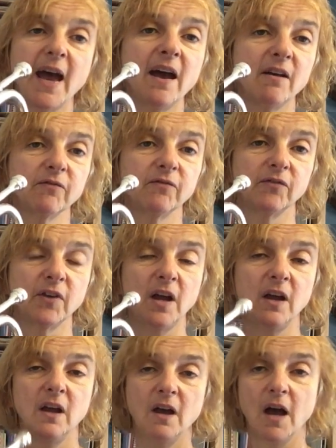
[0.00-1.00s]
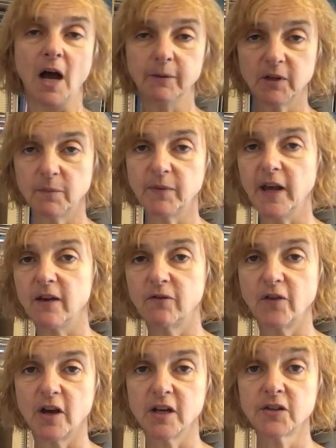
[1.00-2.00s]
F. I'm going to play it
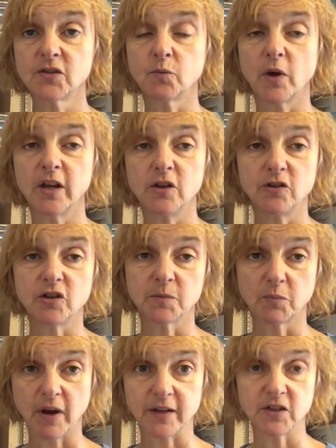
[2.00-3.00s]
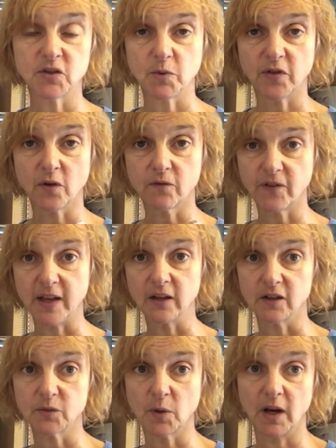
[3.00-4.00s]
first. Why don't you just practice with your
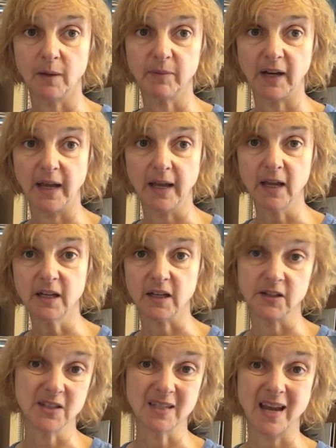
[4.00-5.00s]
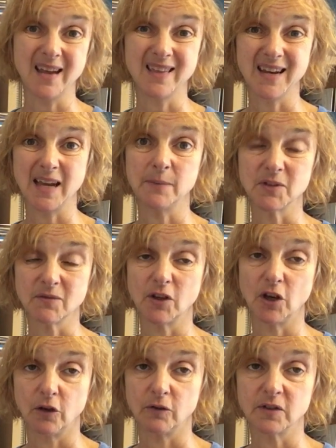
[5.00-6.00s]
fingers while I'm playing it and say the names of the
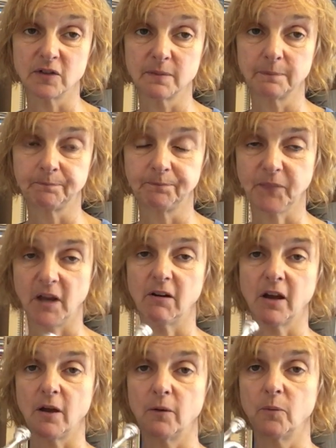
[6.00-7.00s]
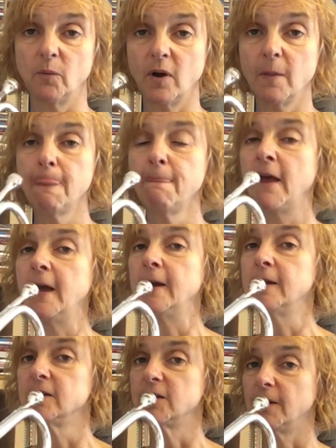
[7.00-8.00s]
notes. Here we go. 1,
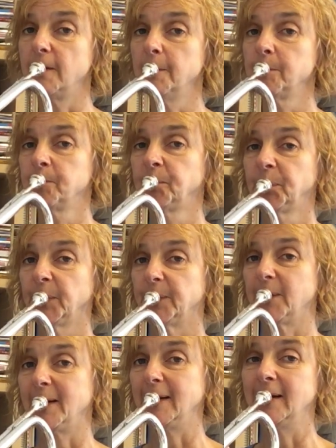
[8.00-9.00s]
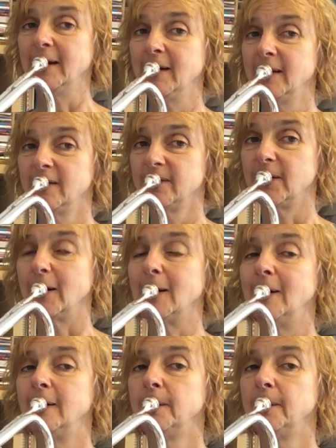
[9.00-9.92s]
2, 3, 4.